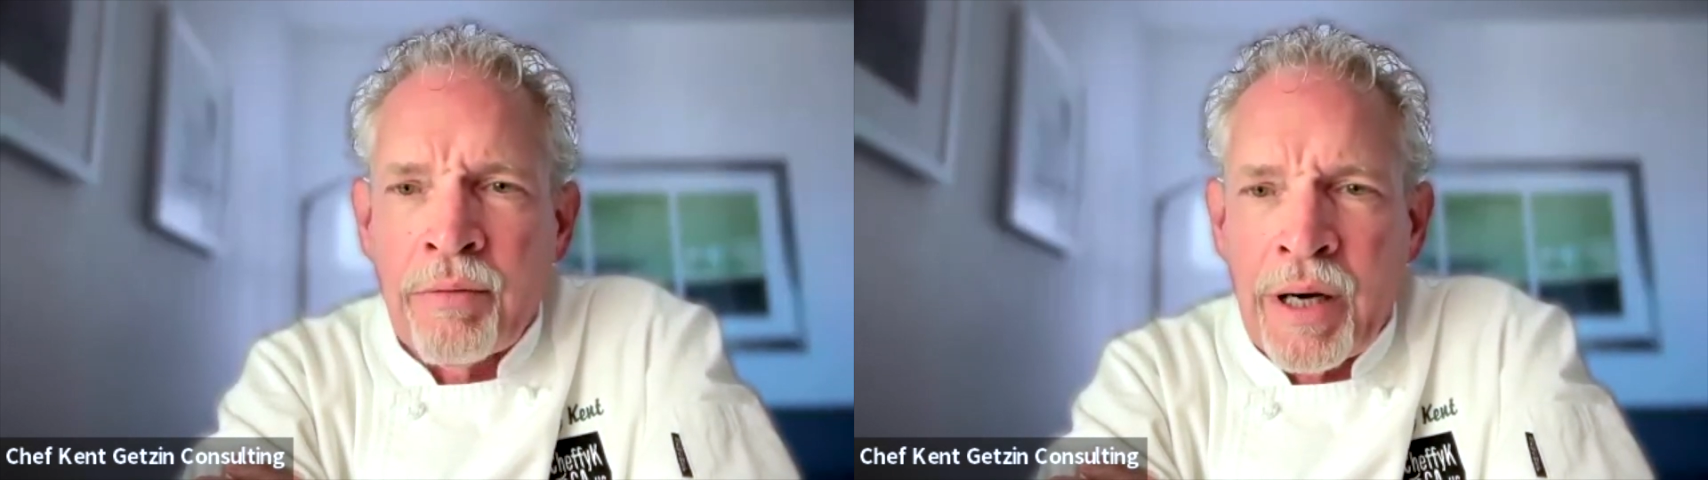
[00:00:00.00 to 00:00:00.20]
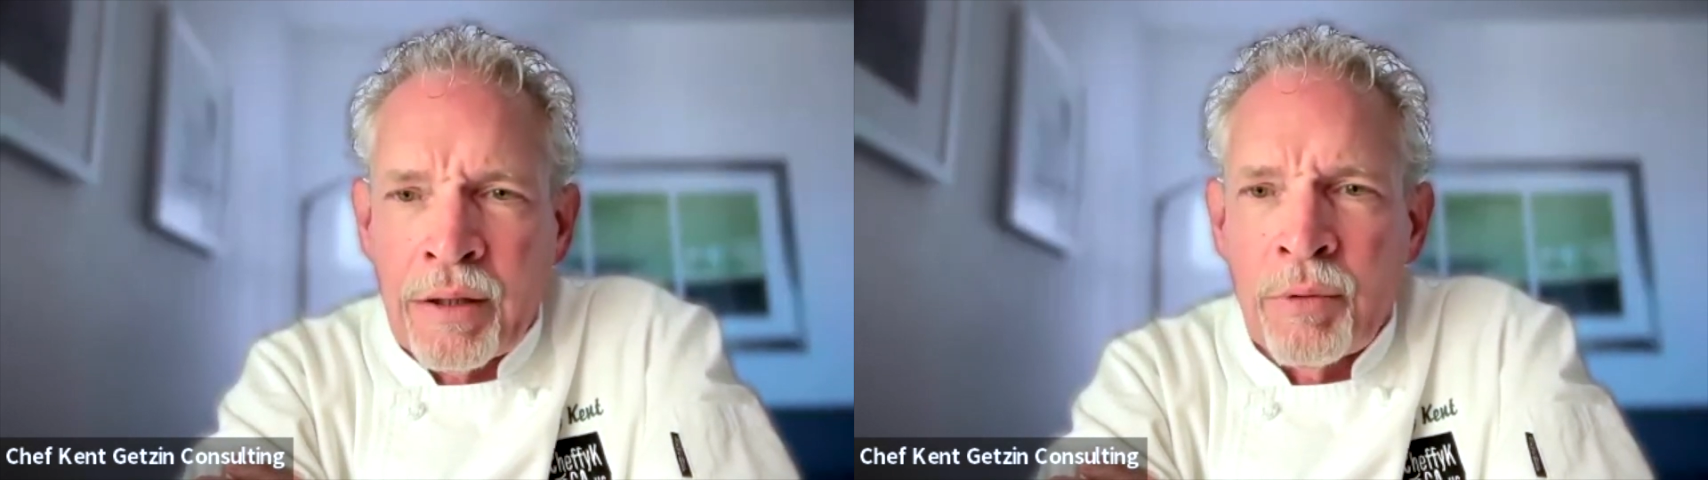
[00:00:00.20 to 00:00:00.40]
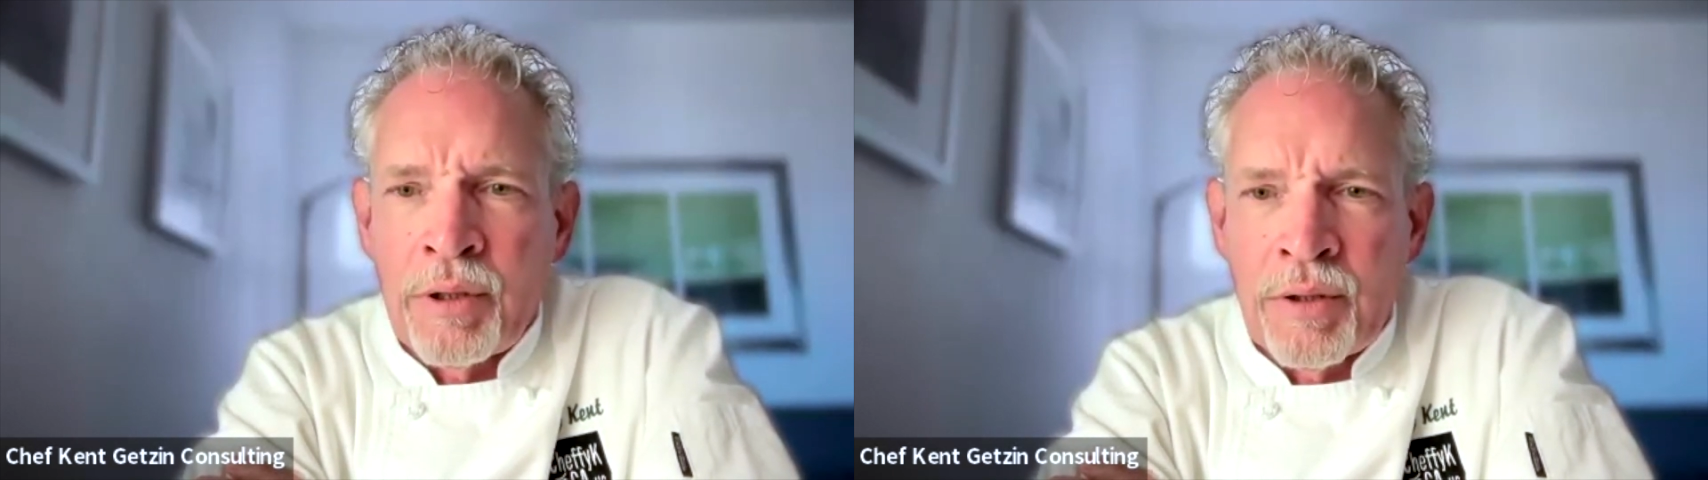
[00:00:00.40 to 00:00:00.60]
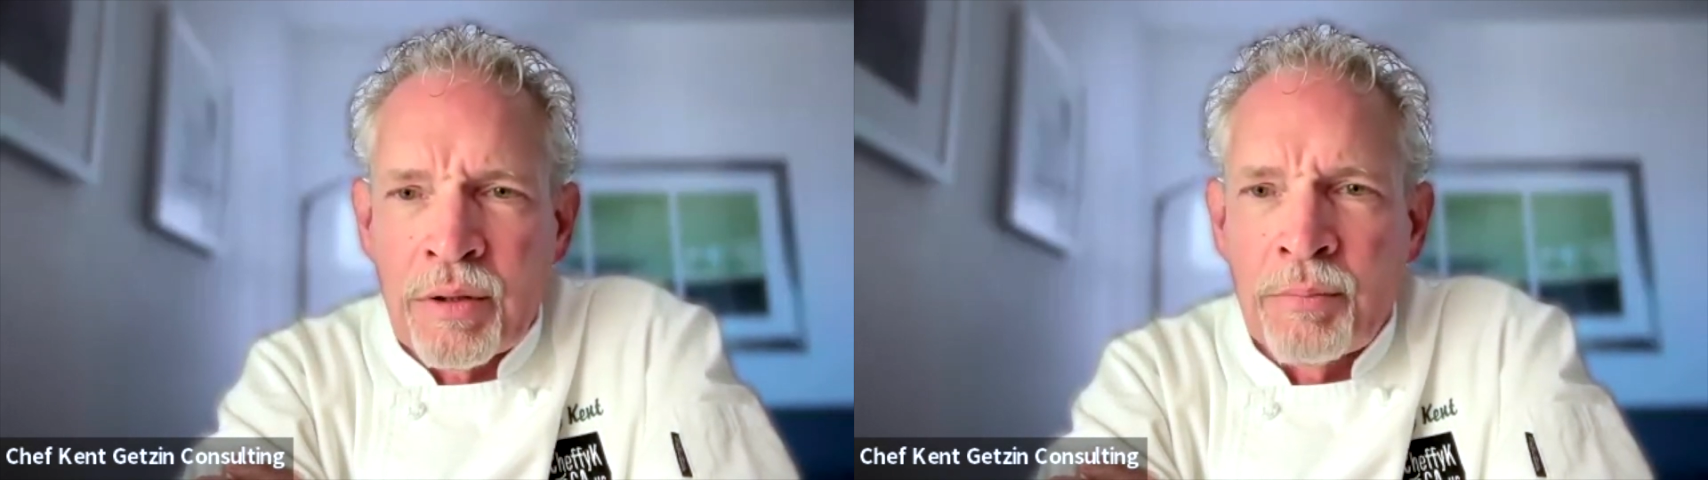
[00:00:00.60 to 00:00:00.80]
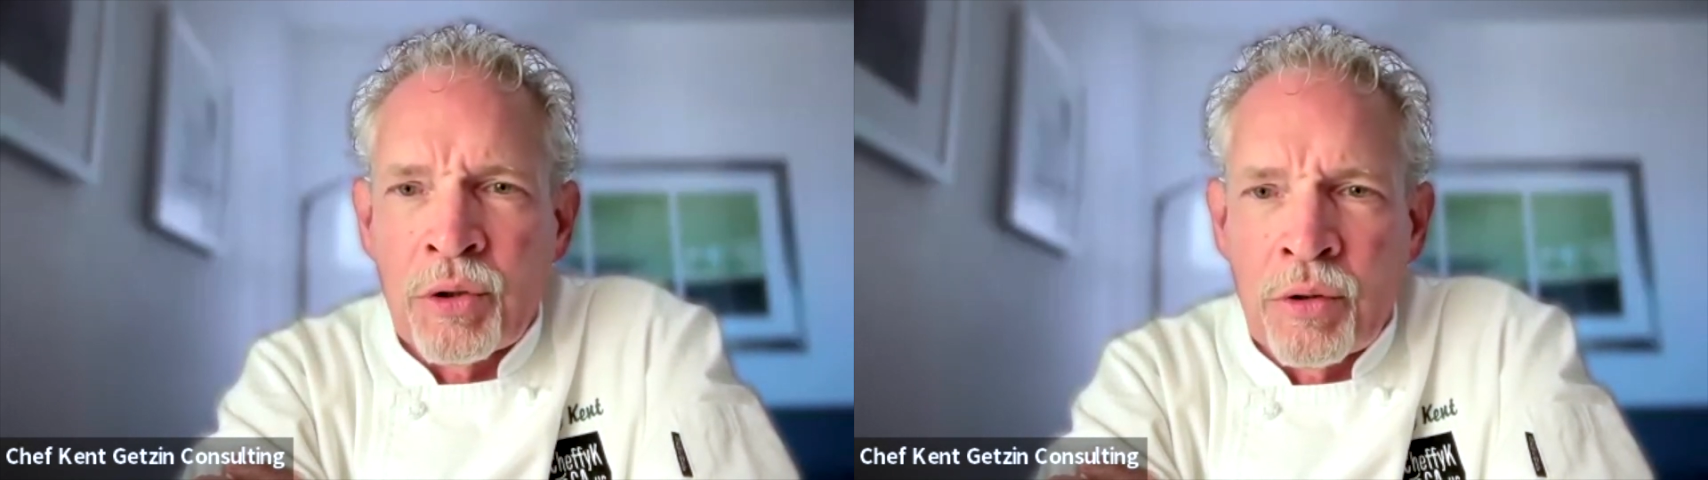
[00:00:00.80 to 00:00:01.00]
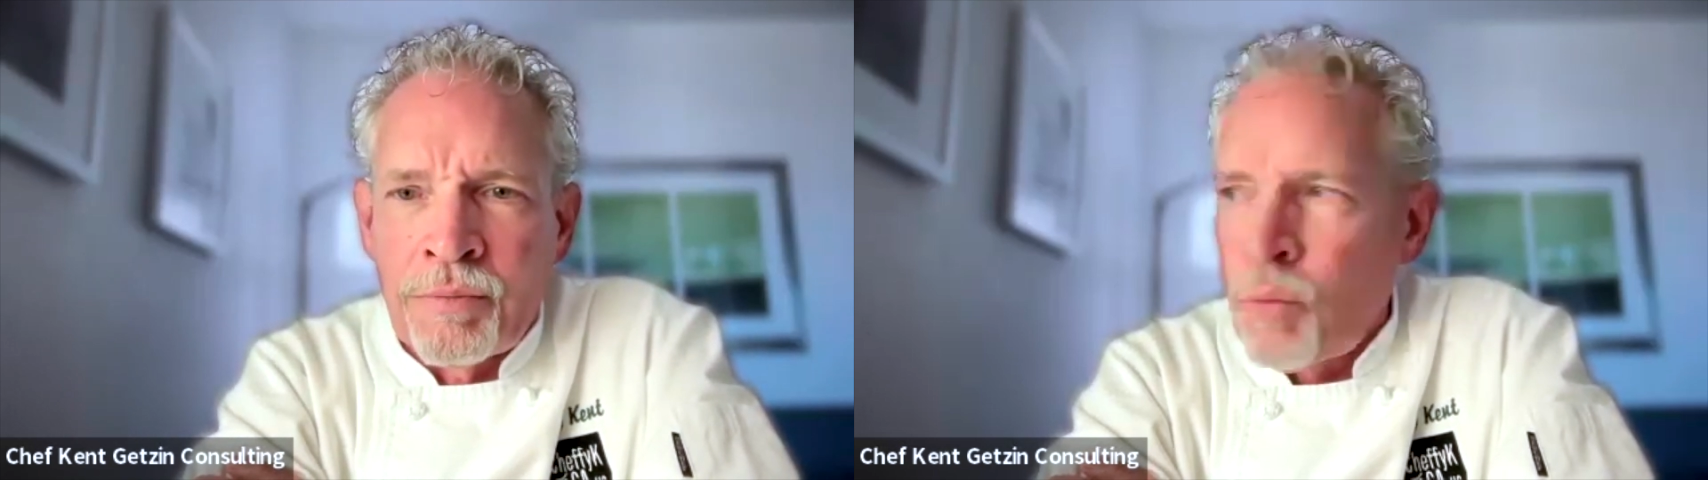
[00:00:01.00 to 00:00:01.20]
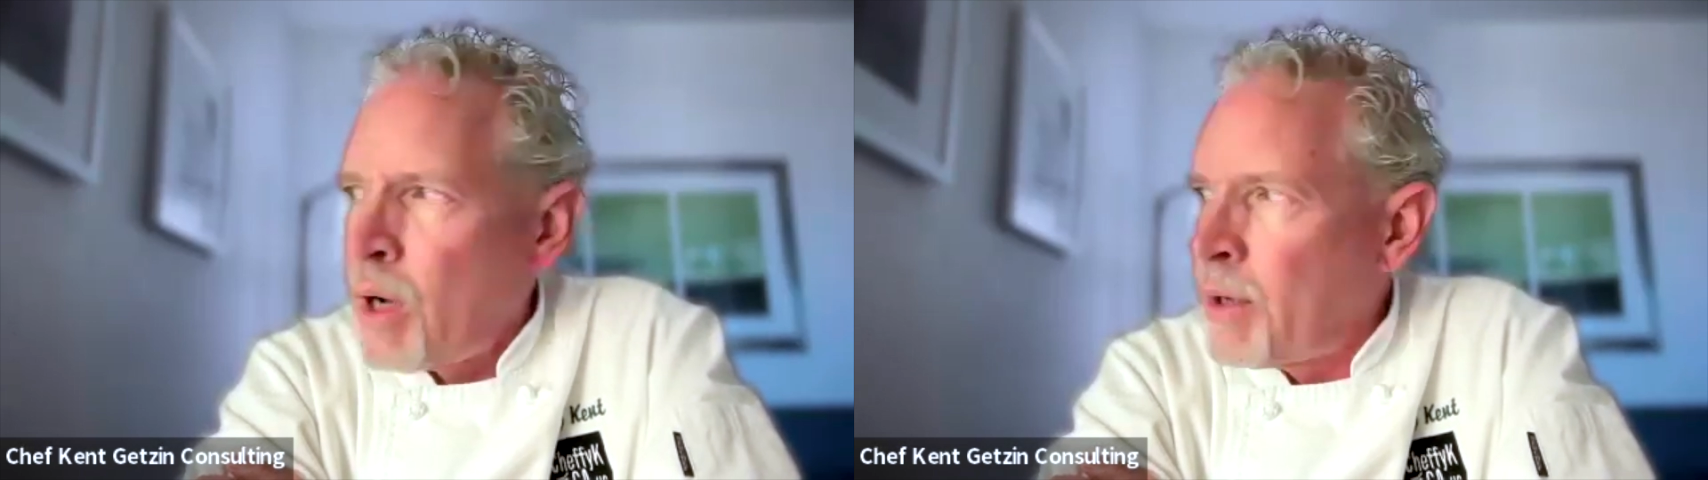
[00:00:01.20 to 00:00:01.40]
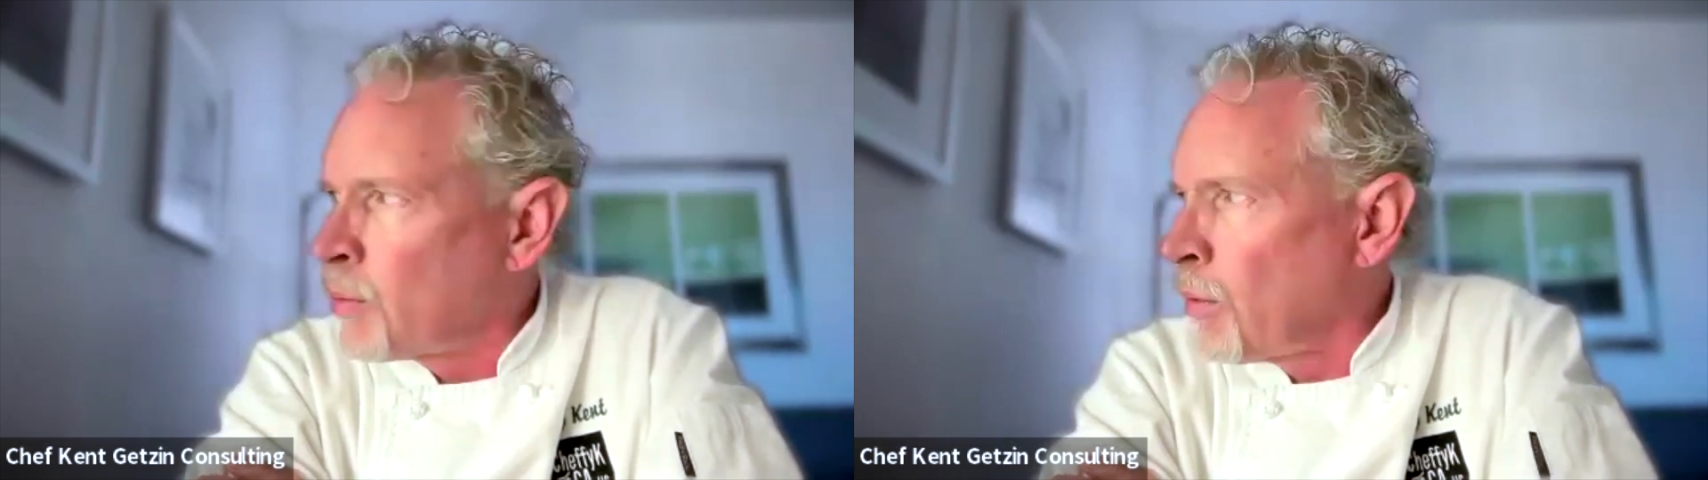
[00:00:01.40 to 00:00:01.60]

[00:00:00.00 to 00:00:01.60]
wreck that we just observed while